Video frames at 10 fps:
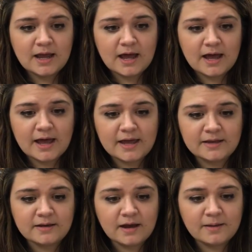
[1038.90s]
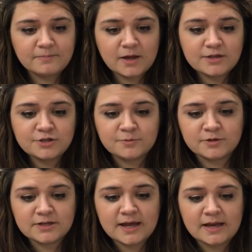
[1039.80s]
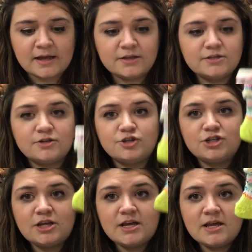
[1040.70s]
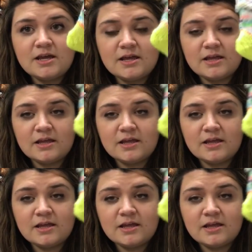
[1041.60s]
and customers. And so she